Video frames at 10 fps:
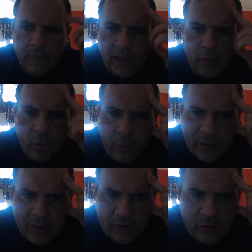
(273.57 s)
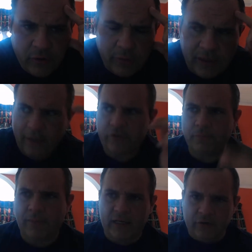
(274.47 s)
Now, what we also do when it comes to
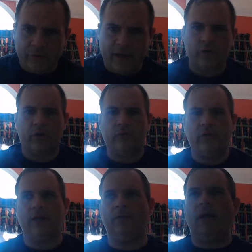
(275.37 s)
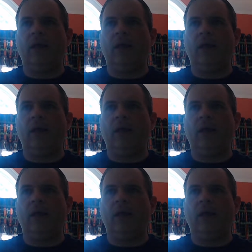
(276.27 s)
manufacturing overhead,